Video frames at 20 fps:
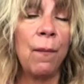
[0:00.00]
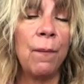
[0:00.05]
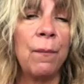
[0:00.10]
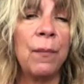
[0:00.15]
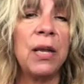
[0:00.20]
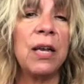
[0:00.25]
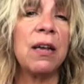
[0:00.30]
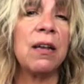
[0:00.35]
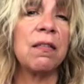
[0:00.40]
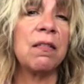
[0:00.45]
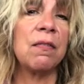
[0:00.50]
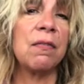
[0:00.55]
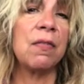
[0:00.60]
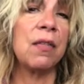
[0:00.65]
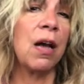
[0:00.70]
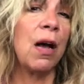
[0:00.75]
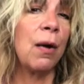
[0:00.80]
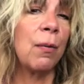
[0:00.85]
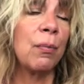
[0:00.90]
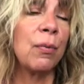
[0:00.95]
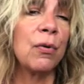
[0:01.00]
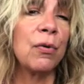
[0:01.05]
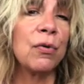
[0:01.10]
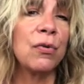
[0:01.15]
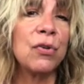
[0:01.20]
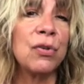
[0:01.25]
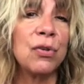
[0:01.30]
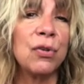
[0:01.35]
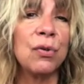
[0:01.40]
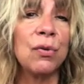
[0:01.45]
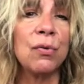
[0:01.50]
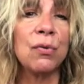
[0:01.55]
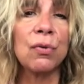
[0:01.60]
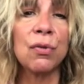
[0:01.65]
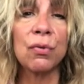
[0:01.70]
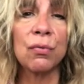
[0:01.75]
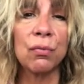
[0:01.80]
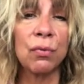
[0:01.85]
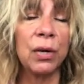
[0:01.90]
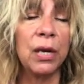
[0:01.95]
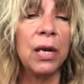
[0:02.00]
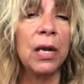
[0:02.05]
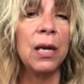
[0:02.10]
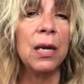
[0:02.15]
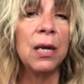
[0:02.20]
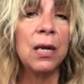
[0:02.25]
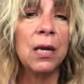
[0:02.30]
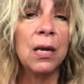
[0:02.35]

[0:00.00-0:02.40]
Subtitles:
because of the upper 2-3